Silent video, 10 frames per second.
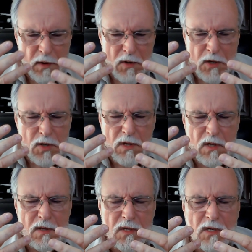to
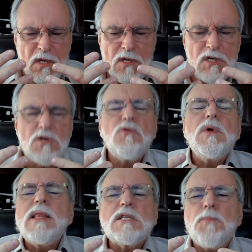the
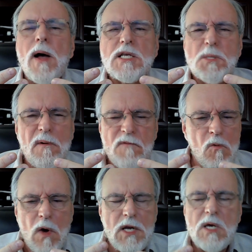degree that's possible for
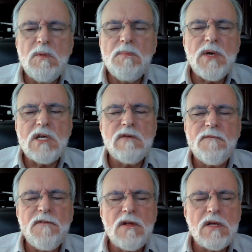one human being to
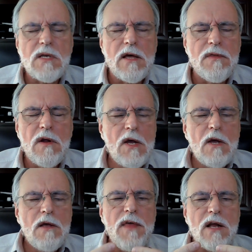feel another,
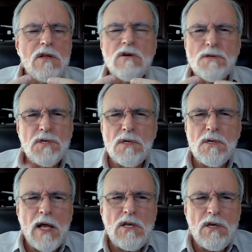that
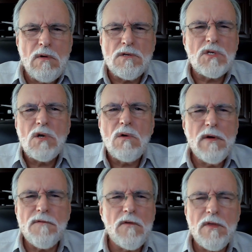you are
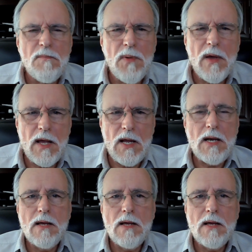sorry for their pain.